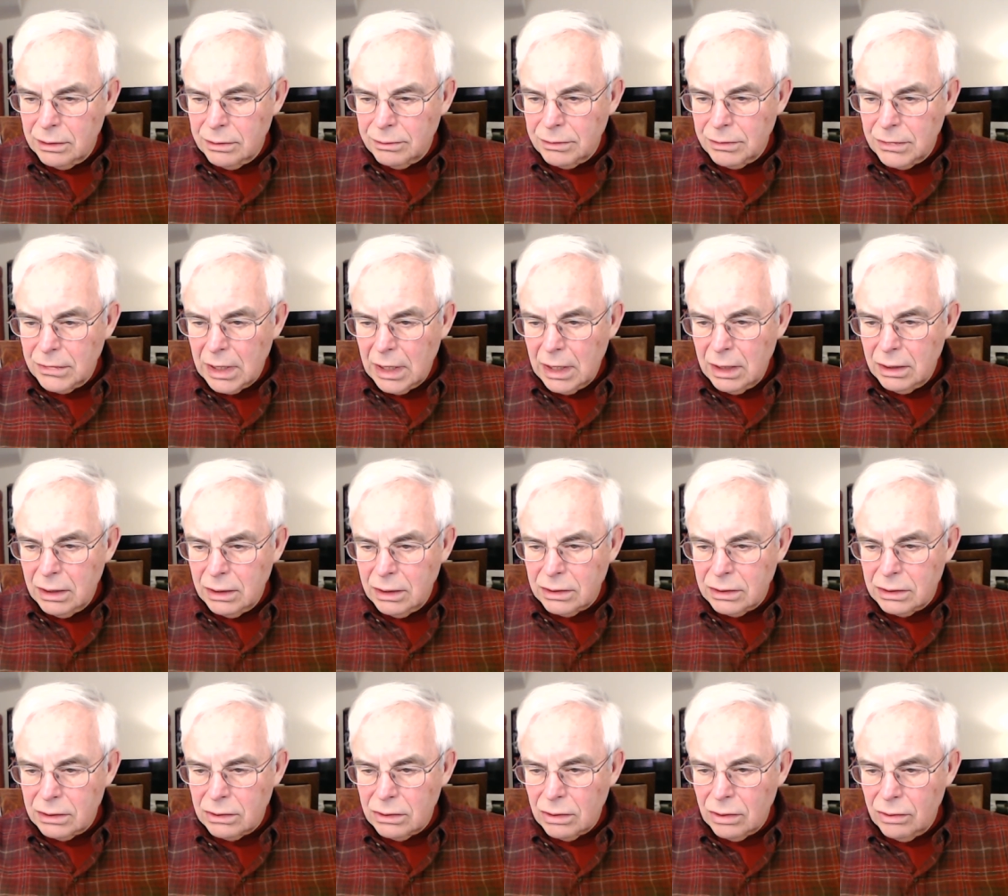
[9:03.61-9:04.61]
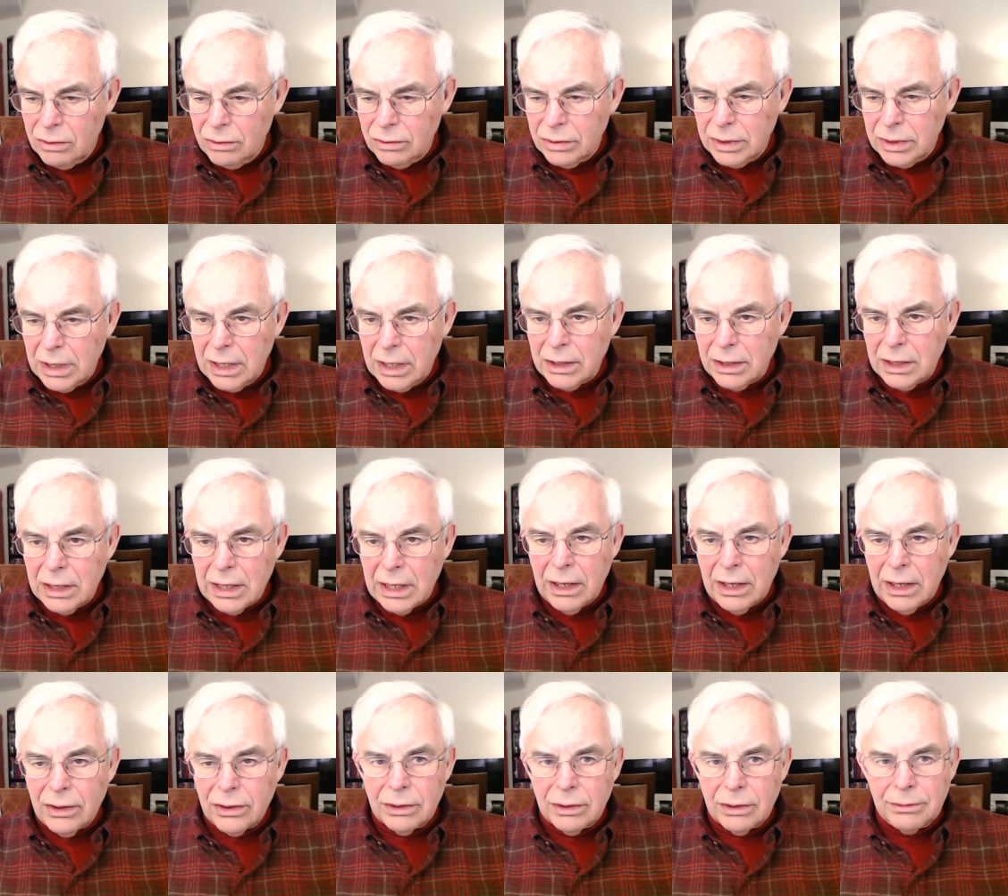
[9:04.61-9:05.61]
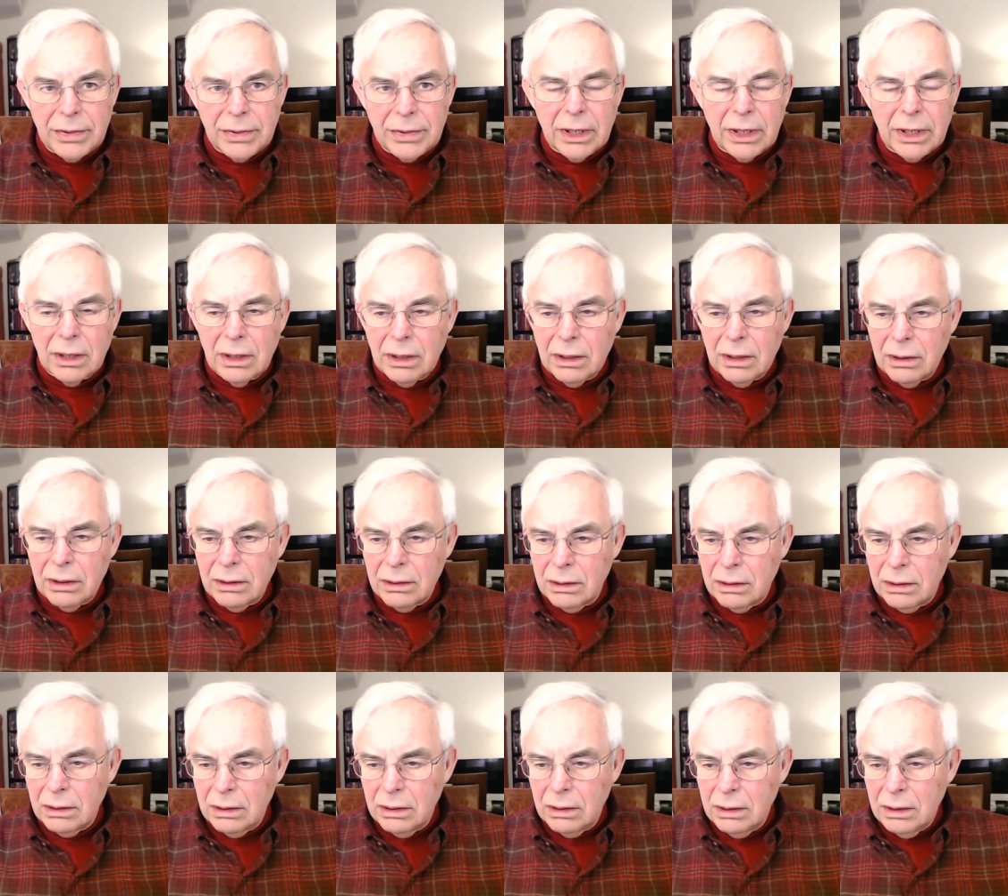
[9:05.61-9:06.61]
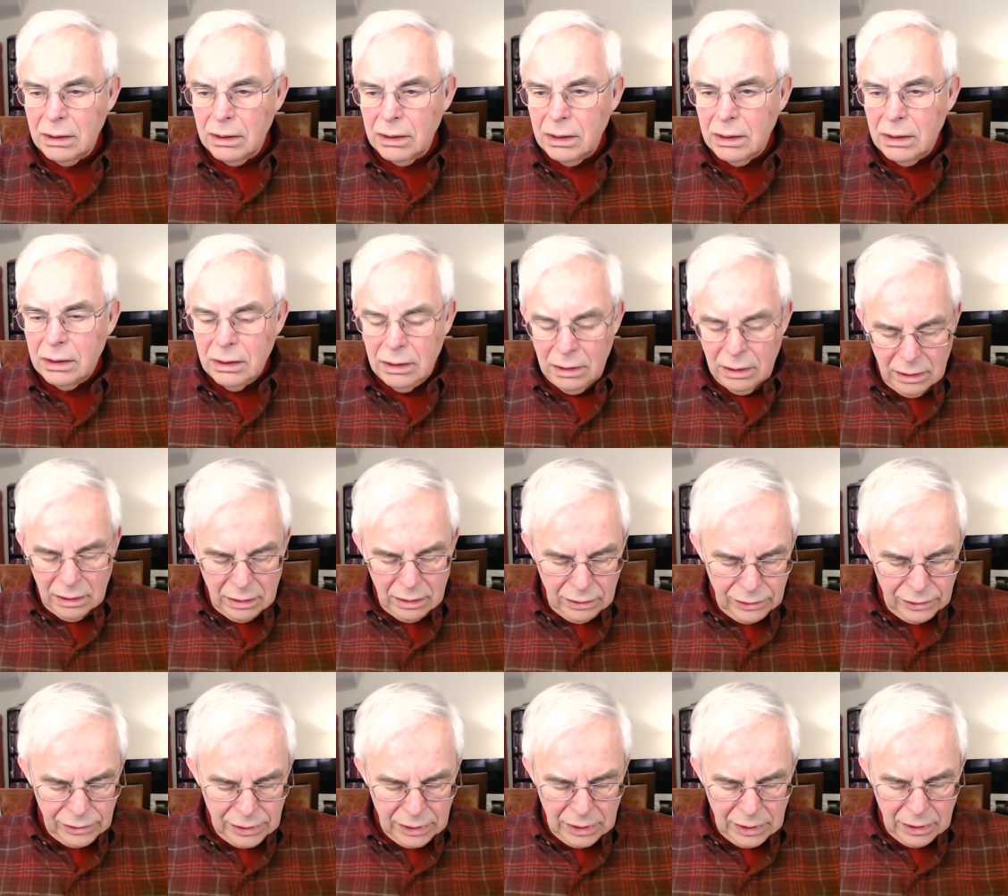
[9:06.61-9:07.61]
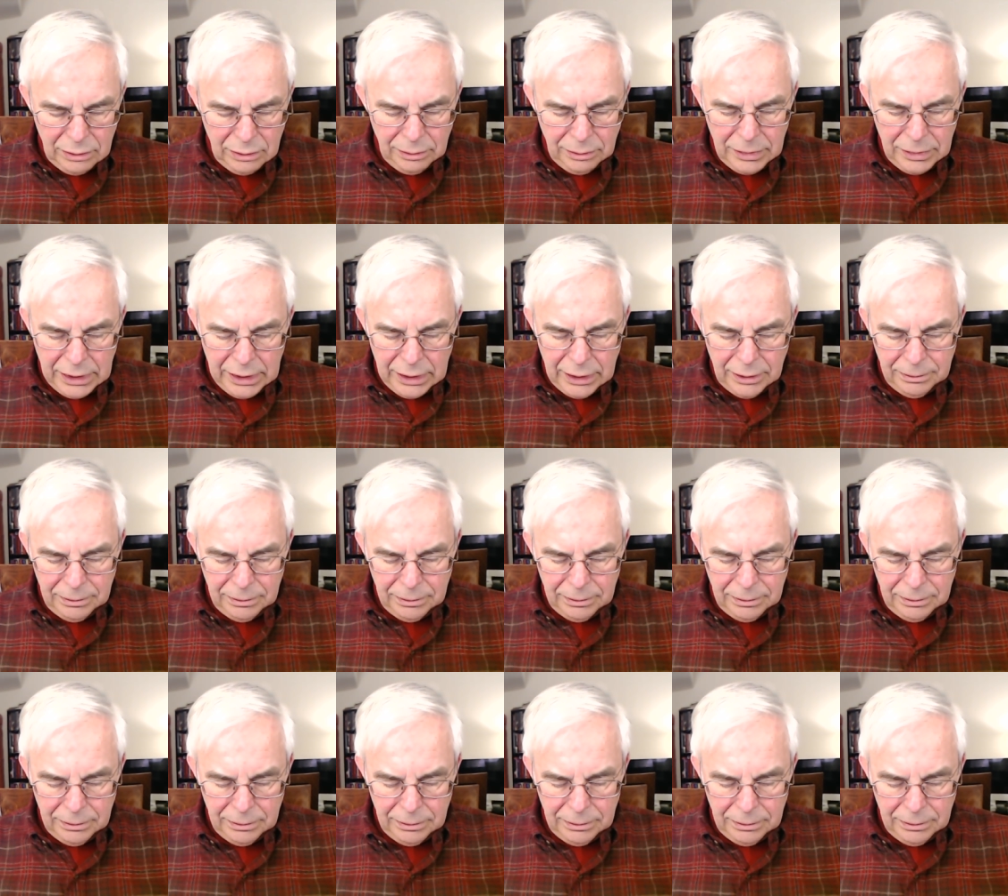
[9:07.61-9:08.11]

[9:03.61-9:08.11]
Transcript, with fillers: tone that down a bit. It'll take a